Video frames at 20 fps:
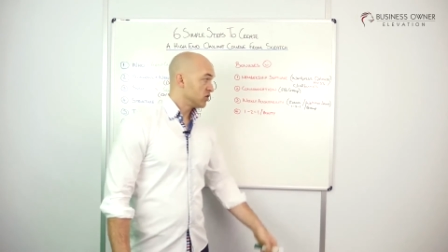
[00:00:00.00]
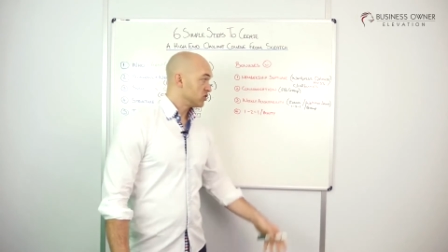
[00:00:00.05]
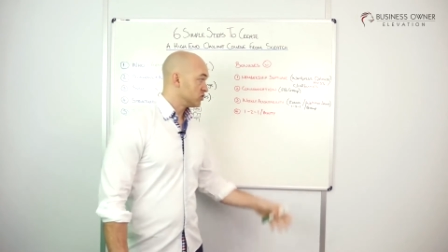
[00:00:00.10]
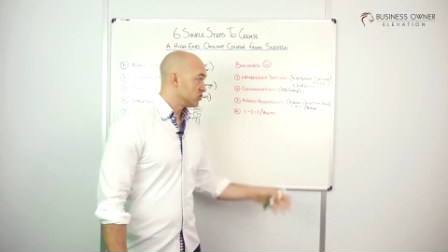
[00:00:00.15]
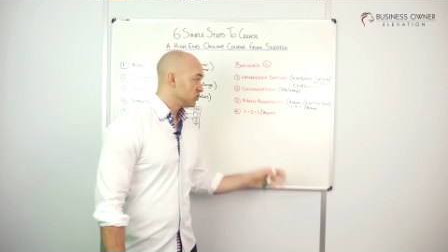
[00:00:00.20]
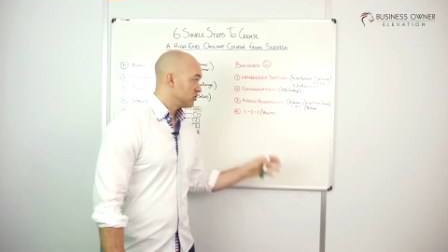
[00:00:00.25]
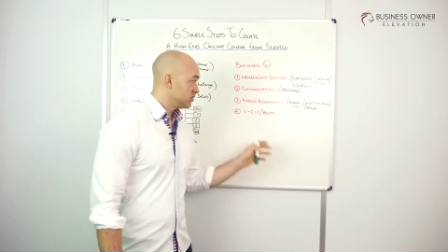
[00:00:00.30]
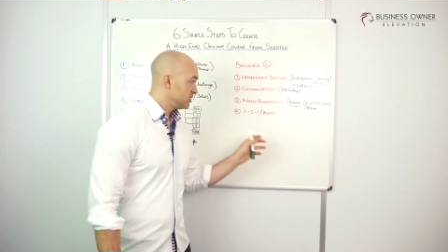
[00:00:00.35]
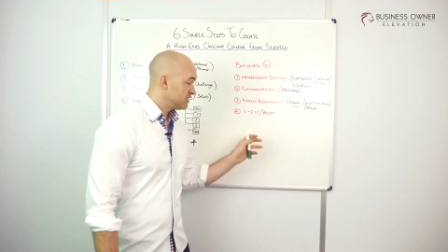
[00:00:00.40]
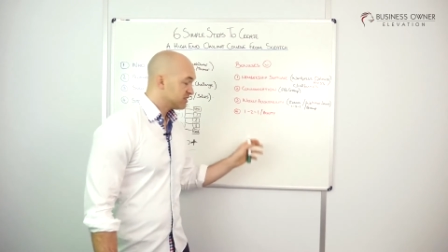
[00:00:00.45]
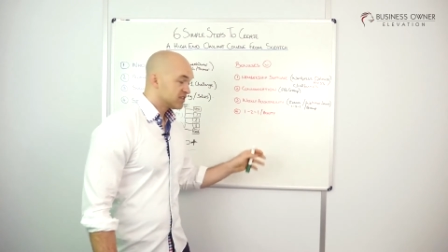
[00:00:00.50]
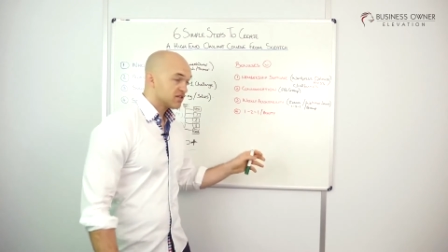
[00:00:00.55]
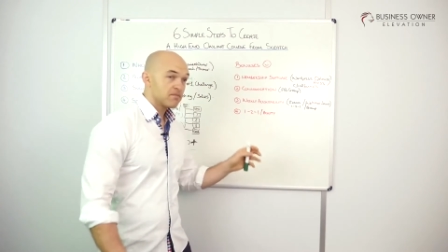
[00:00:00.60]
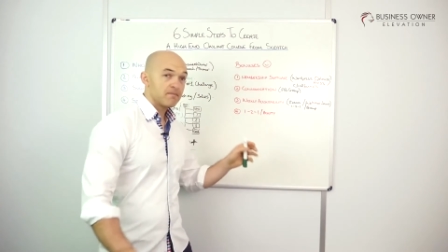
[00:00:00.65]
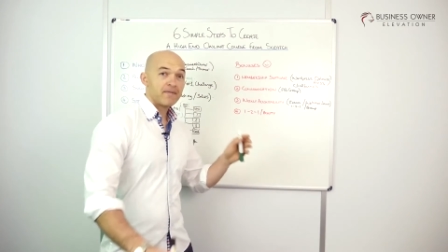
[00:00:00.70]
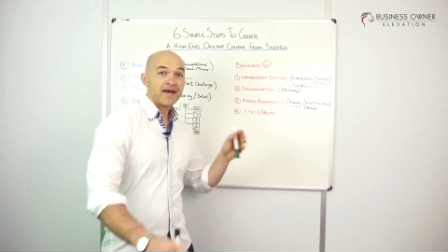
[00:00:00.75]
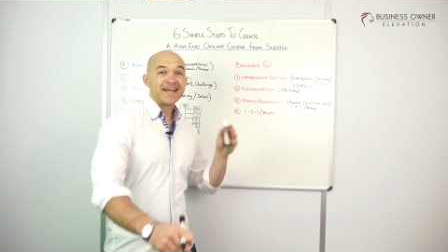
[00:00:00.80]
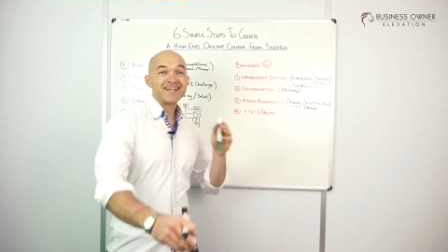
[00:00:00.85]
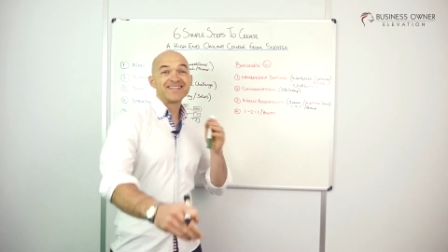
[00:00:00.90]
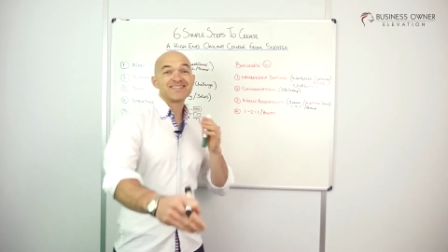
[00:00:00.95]
you need to
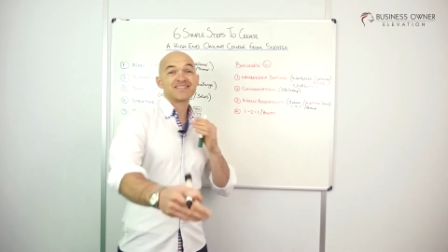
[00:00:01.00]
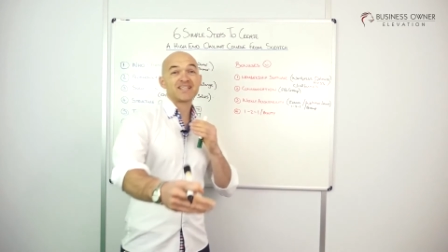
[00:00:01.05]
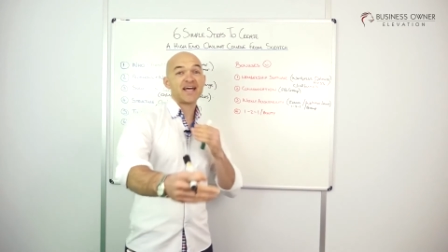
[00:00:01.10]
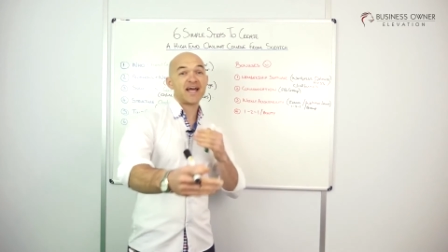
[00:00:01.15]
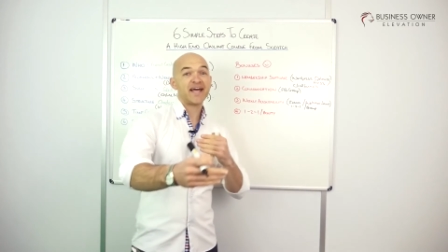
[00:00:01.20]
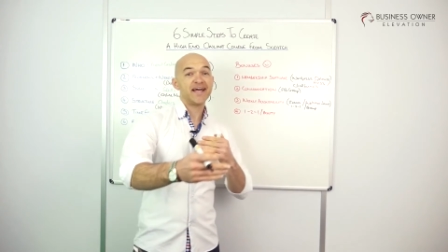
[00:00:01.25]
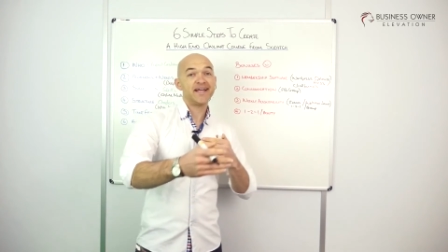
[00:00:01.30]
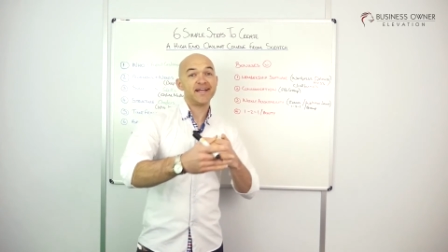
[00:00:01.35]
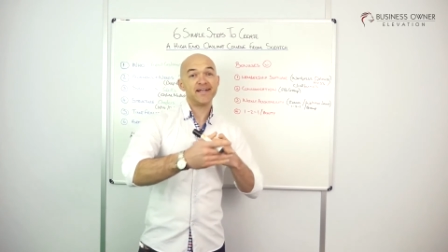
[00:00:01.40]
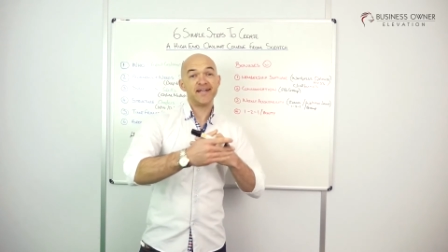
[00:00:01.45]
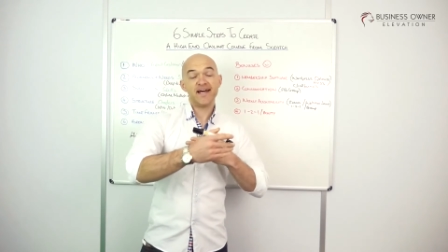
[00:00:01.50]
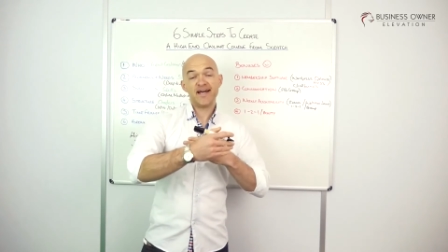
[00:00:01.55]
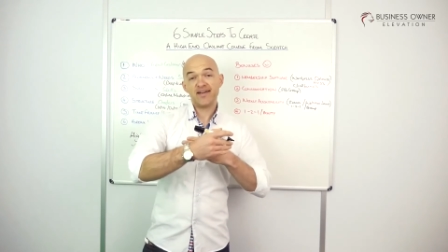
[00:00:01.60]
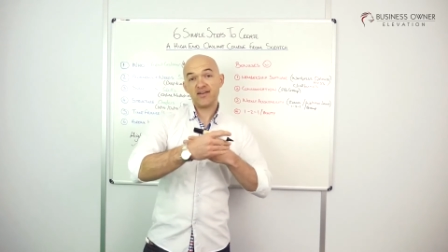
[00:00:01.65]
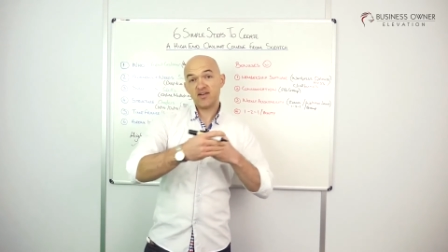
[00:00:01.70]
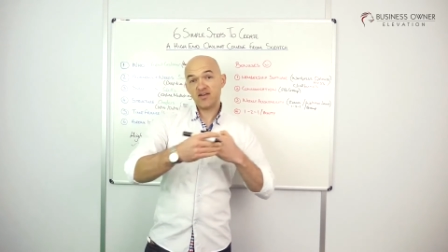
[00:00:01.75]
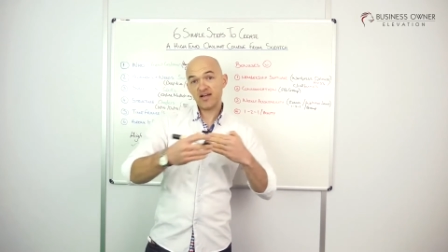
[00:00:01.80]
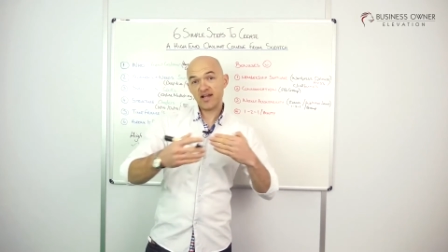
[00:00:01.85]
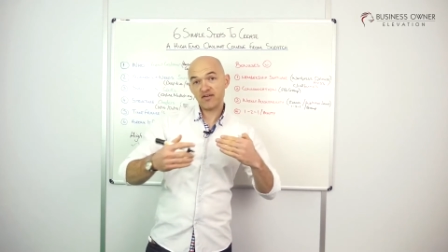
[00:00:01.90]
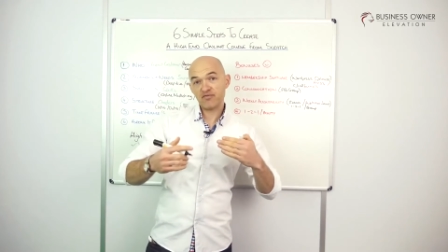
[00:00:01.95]
maintain a
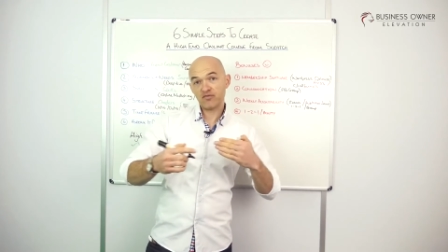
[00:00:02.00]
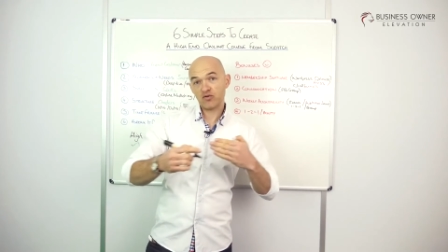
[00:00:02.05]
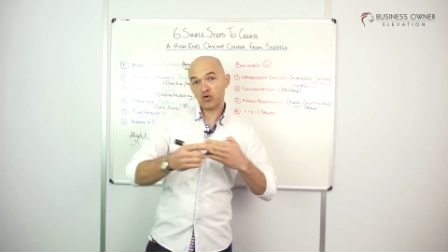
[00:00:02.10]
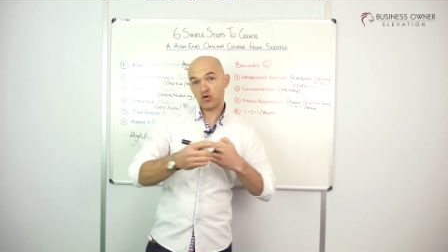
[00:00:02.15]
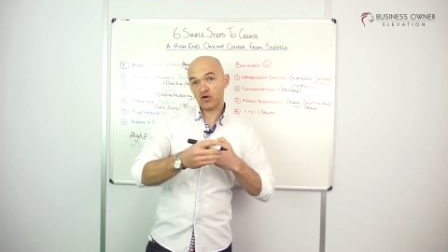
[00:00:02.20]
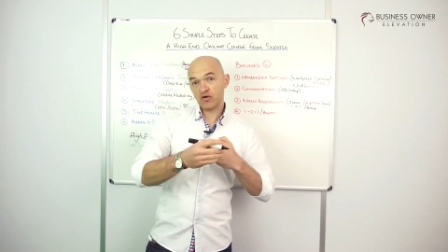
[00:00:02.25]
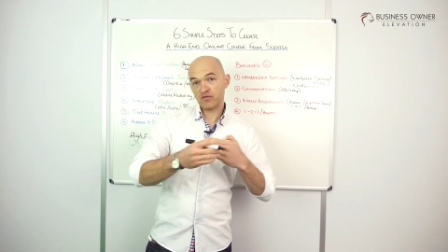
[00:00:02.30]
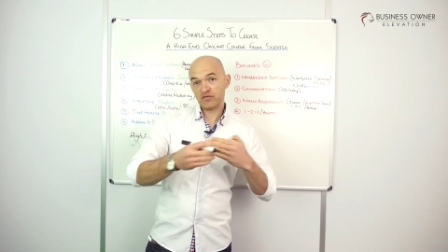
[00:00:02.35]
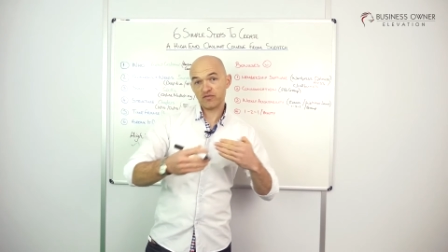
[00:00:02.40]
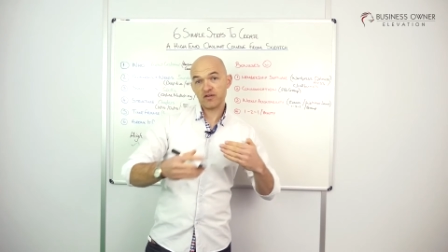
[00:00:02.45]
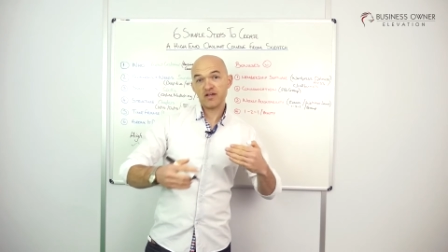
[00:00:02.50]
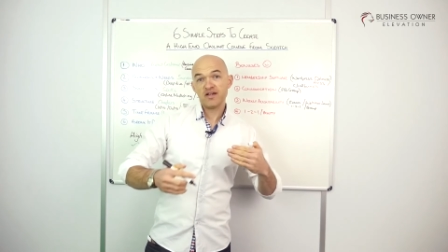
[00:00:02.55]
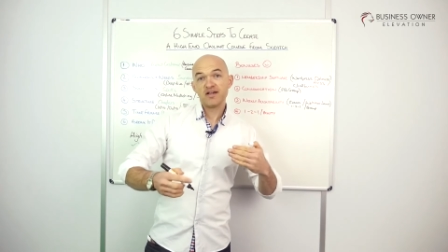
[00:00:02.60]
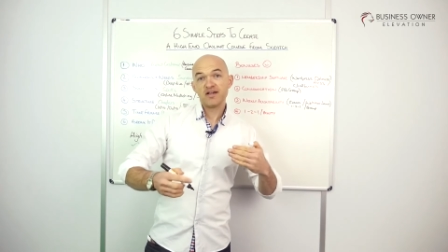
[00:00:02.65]
level of